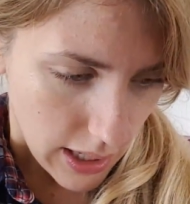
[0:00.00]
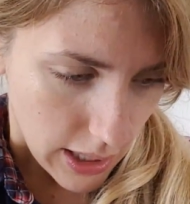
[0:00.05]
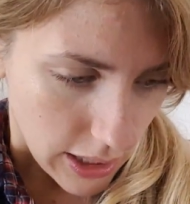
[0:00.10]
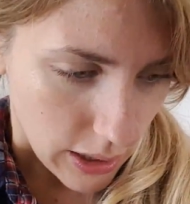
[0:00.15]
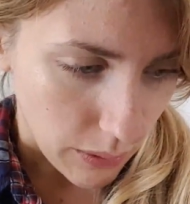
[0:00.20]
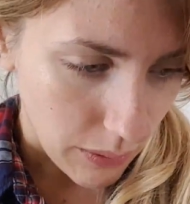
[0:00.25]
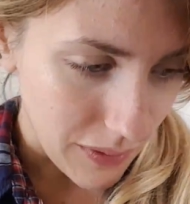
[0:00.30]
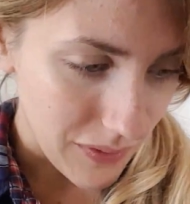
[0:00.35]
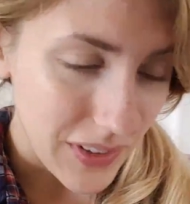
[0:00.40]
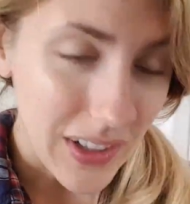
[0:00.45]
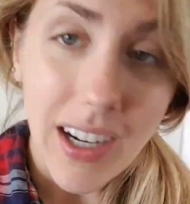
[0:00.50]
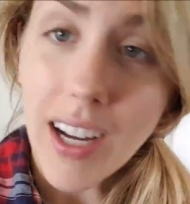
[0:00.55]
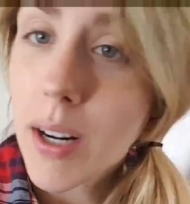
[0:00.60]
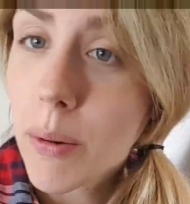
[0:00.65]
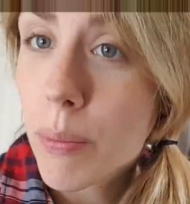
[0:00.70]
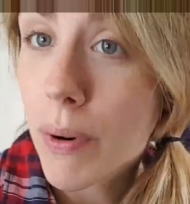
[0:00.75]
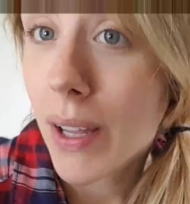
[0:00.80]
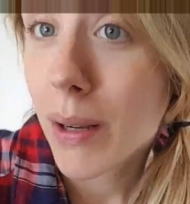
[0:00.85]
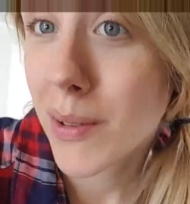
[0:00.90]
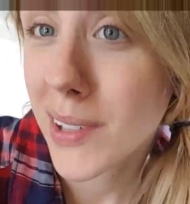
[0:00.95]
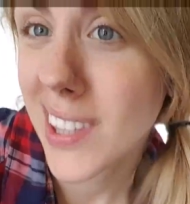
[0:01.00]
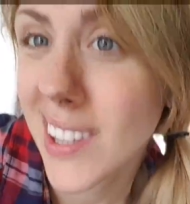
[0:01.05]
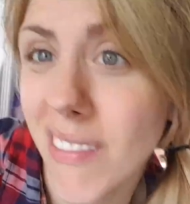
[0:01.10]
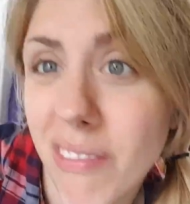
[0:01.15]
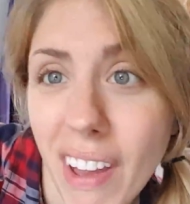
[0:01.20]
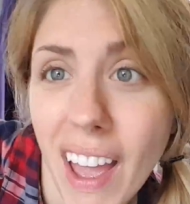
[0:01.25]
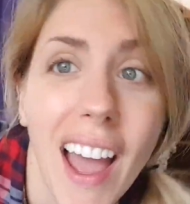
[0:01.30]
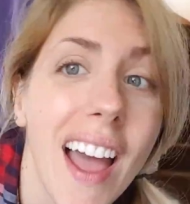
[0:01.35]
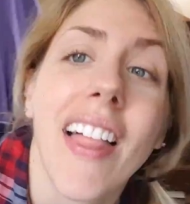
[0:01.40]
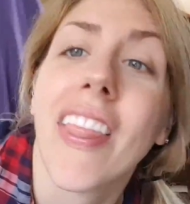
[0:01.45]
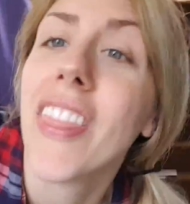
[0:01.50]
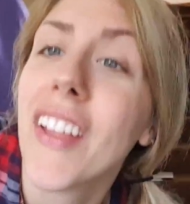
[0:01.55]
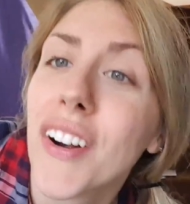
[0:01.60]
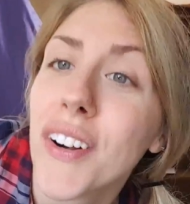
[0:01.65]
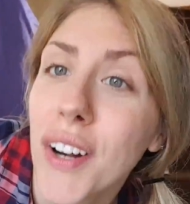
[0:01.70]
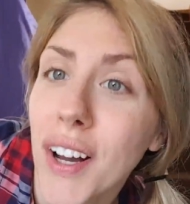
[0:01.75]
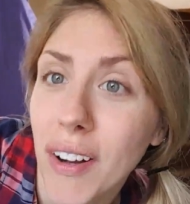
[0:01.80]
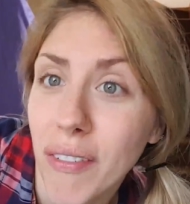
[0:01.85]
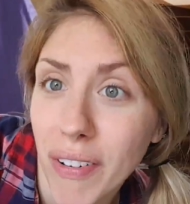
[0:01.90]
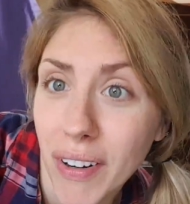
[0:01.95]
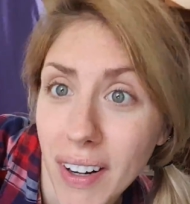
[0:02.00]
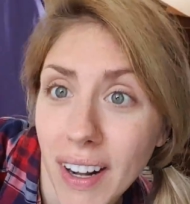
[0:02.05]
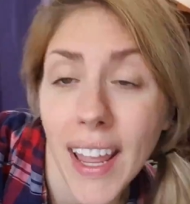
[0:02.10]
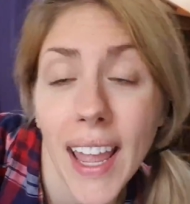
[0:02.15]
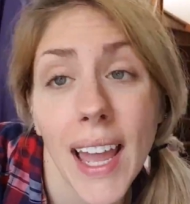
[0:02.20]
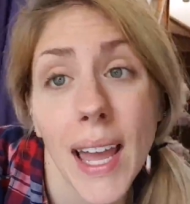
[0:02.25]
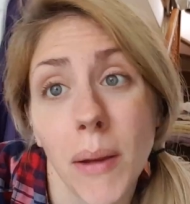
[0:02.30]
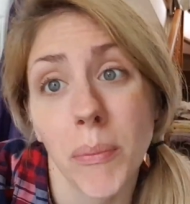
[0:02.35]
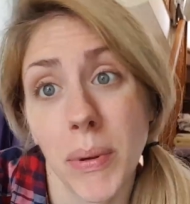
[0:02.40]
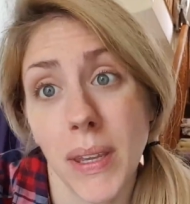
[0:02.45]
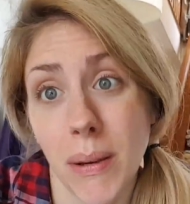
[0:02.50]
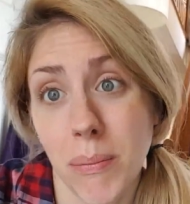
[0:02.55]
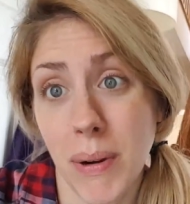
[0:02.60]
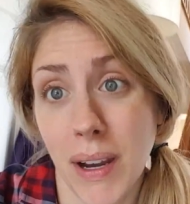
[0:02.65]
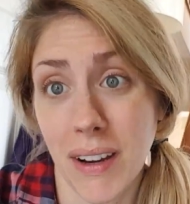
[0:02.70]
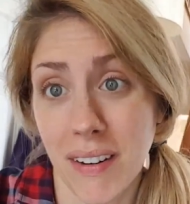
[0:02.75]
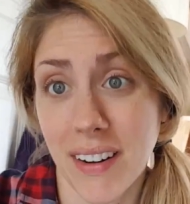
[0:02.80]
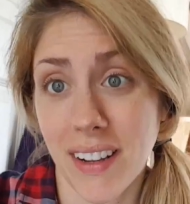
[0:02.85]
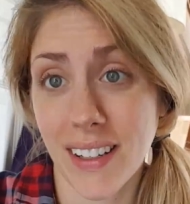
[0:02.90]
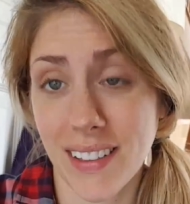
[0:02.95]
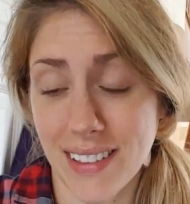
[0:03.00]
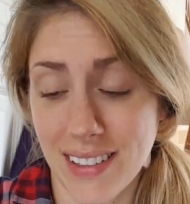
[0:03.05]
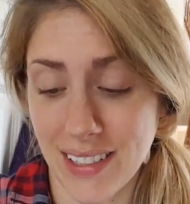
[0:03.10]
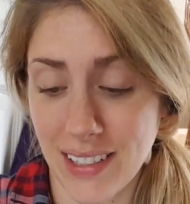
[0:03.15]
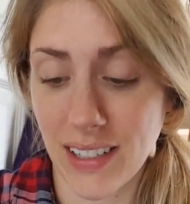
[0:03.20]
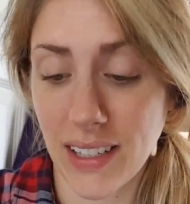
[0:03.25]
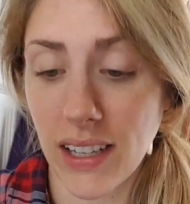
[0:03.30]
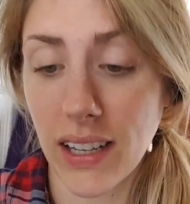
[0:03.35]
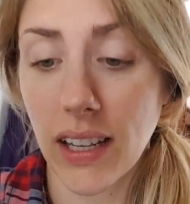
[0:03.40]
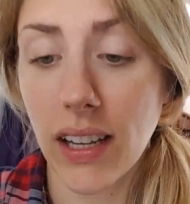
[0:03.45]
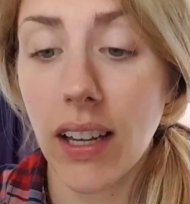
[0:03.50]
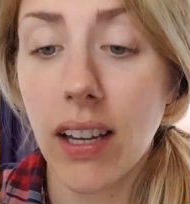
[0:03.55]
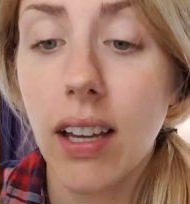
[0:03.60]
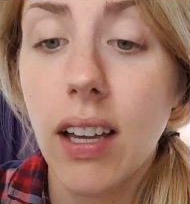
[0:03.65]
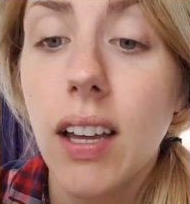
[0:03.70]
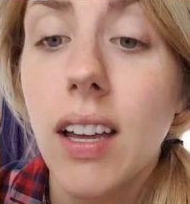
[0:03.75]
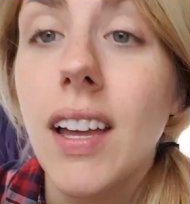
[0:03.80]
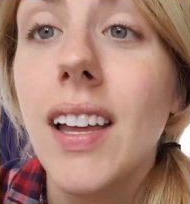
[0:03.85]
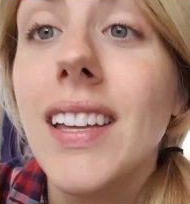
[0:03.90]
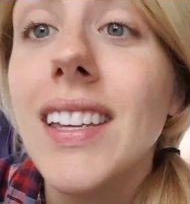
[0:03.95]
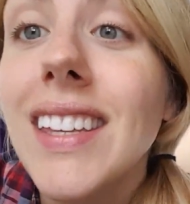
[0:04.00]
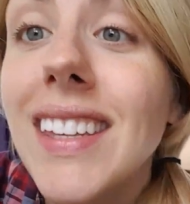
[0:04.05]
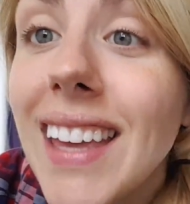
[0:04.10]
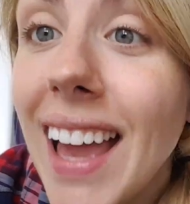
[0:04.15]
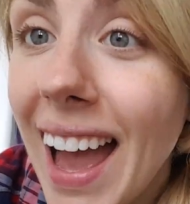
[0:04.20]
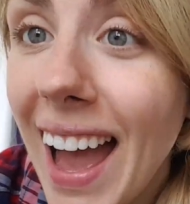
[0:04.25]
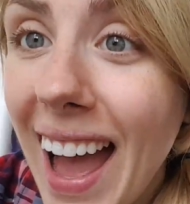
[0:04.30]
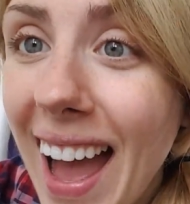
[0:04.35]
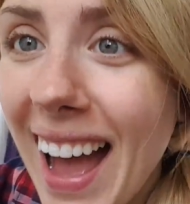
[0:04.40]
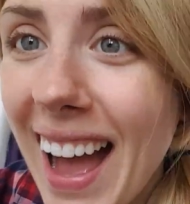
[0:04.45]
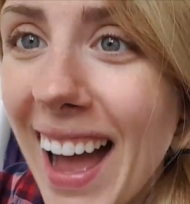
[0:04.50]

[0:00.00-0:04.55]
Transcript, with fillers: So we've got to bring them to the vet, and they're not very happy about it. Yeah!